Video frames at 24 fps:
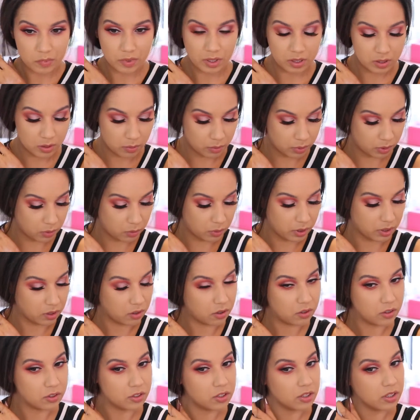So we're going
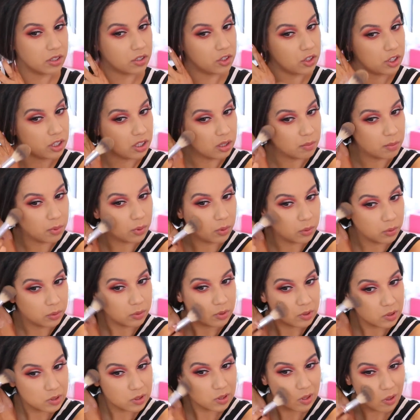under the
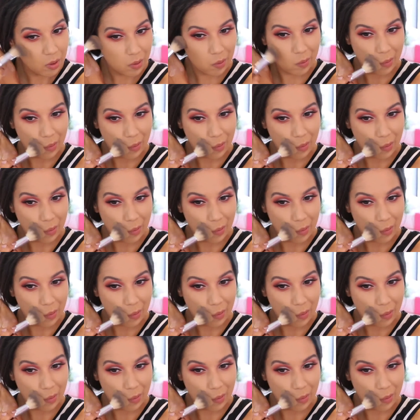cheekbones